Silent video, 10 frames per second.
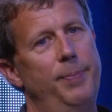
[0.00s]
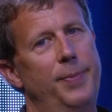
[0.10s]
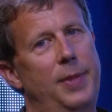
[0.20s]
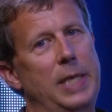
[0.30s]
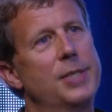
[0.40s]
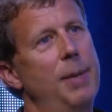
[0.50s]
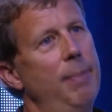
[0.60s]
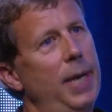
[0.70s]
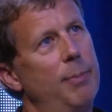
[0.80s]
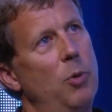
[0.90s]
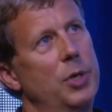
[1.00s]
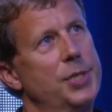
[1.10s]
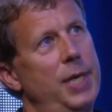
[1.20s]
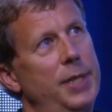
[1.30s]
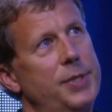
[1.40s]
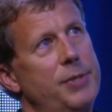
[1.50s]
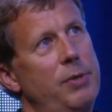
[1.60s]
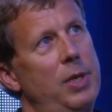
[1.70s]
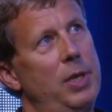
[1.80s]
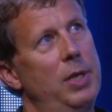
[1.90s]
Things that make more sense
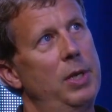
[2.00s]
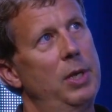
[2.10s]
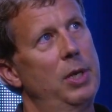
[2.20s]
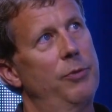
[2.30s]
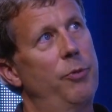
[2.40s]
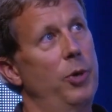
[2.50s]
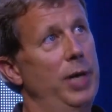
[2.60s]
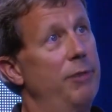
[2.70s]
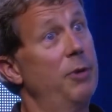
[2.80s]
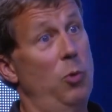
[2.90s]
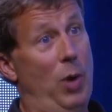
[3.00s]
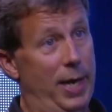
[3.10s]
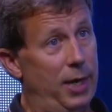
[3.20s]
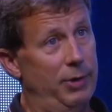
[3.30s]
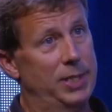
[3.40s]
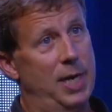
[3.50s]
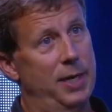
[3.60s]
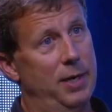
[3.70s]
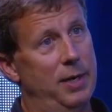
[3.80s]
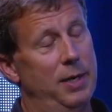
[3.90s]
for if and when I
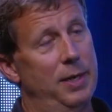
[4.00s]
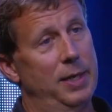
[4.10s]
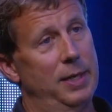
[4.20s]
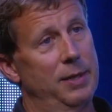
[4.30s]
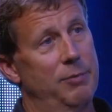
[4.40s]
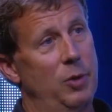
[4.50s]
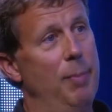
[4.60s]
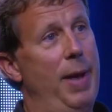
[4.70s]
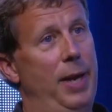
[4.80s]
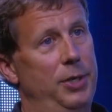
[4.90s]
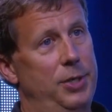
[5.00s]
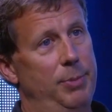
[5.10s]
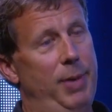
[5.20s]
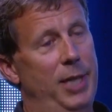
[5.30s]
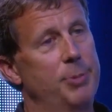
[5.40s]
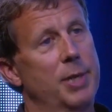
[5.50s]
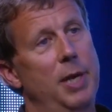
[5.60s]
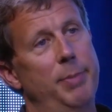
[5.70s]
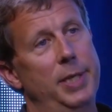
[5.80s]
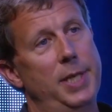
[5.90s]
retire for a management
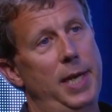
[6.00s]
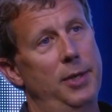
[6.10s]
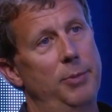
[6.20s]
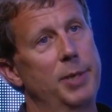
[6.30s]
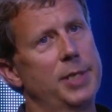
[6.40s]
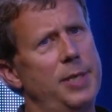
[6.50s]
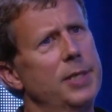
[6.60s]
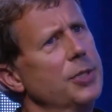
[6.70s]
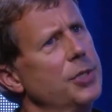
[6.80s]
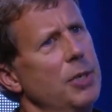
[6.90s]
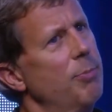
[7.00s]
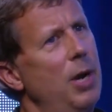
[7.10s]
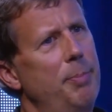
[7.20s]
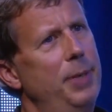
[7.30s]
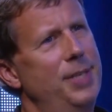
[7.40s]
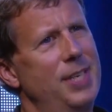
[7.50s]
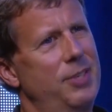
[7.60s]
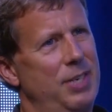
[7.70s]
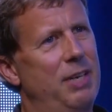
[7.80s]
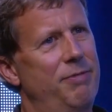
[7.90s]
company to handle. Because I think there's certain properties that are
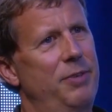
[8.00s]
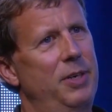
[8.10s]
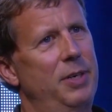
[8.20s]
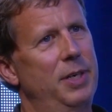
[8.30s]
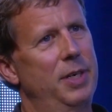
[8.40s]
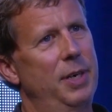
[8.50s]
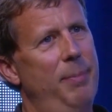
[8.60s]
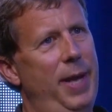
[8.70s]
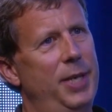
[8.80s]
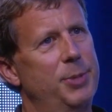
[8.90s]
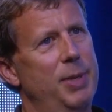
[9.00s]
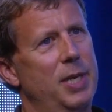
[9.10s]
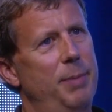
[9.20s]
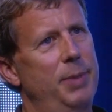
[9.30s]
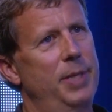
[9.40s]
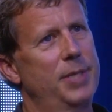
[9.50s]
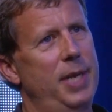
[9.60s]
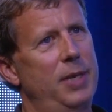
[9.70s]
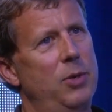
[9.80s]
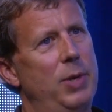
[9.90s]
tough for a management company to
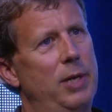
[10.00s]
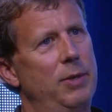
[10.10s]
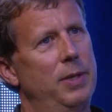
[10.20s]
handle well.